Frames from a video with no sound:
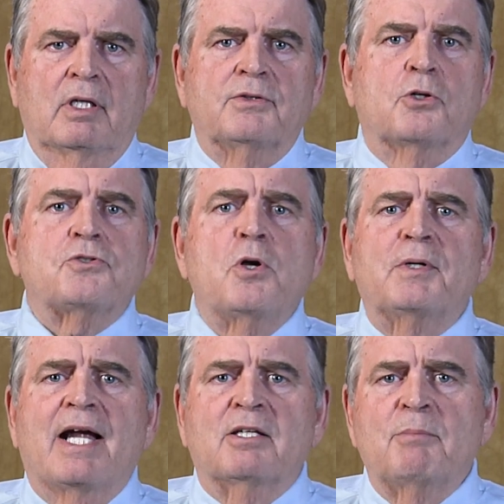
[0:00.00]
There's no
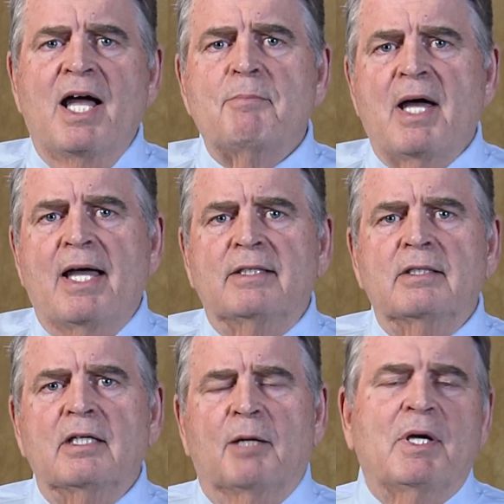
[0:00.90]
doubt in my mind
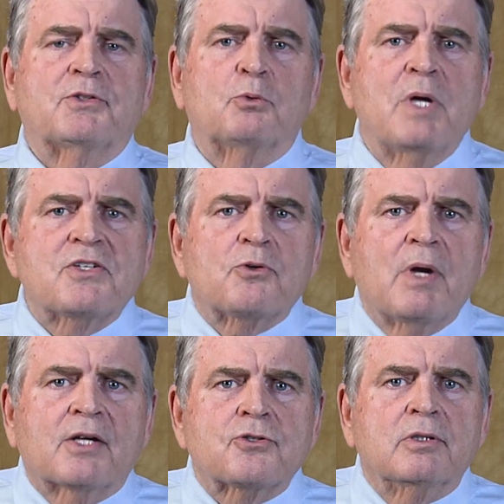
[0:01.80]
about the
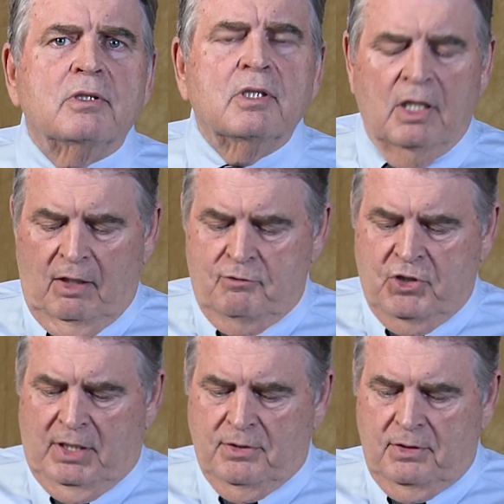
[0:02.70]
resurrection of
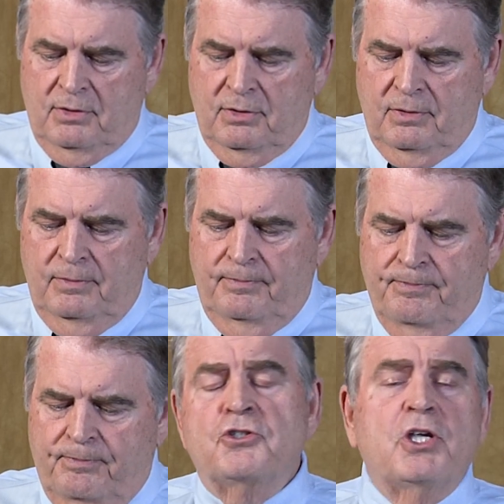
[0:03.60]
Jesus.
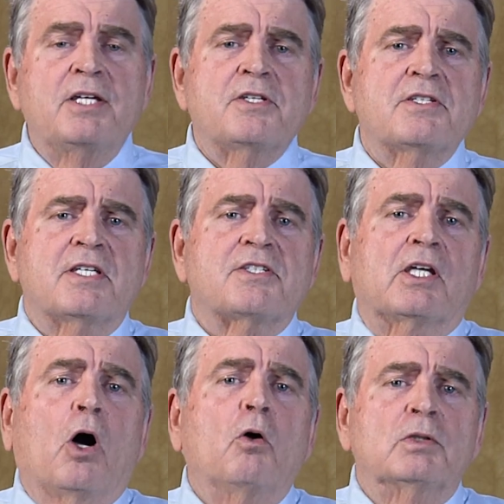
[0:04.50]
Jesus is
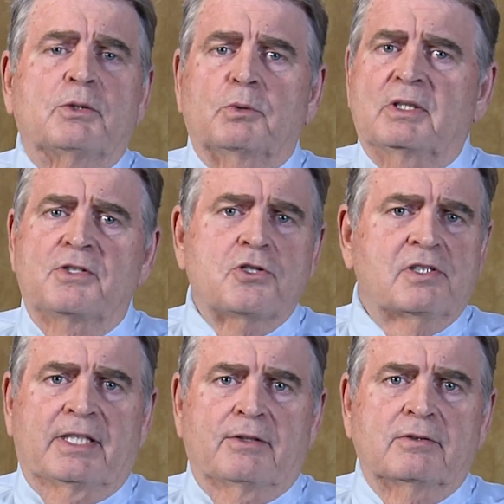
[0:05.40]
the only religious
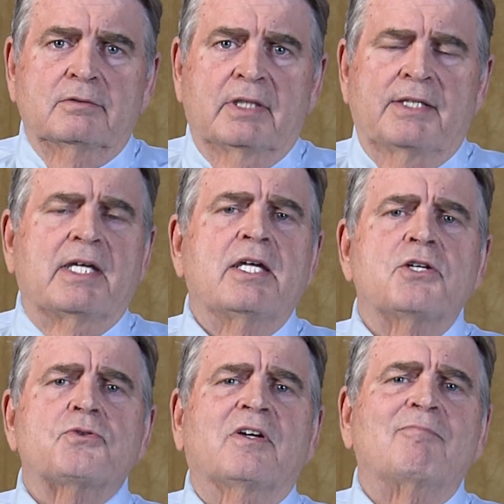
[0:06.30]
leader in the
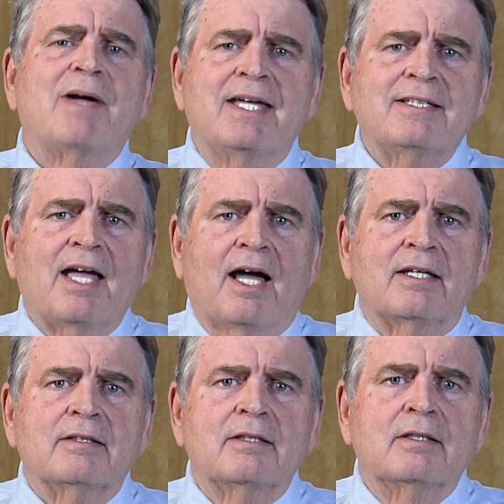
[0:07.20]
history of
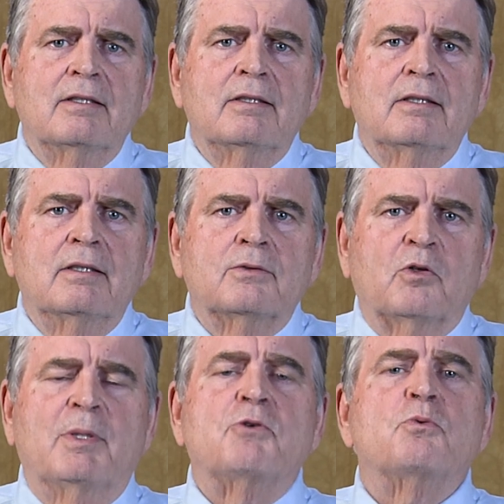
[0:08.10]
mankind to
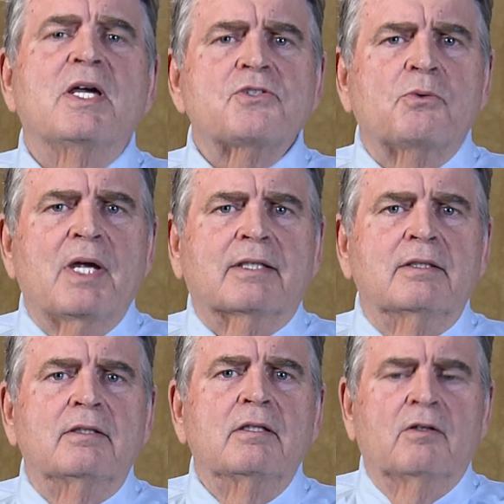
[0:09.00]
have been
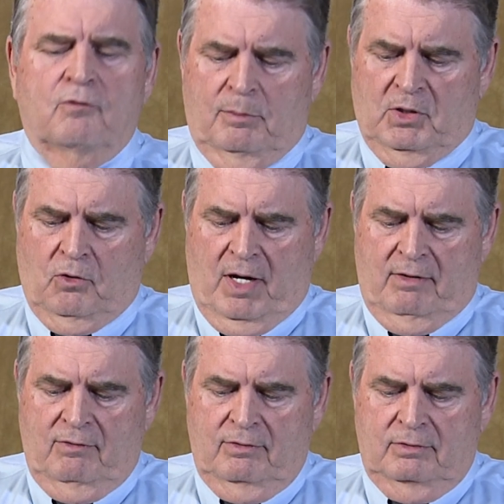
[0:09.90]
resurrected from the
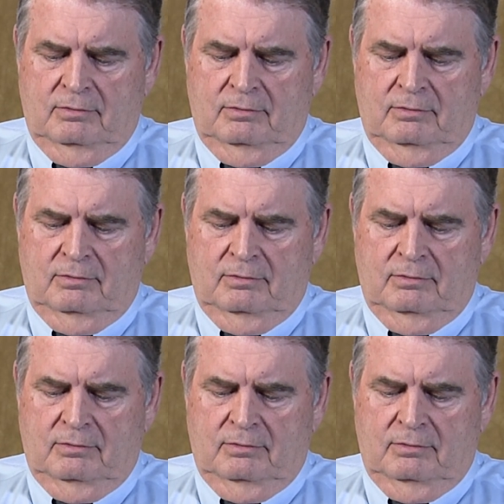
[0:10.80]
grave.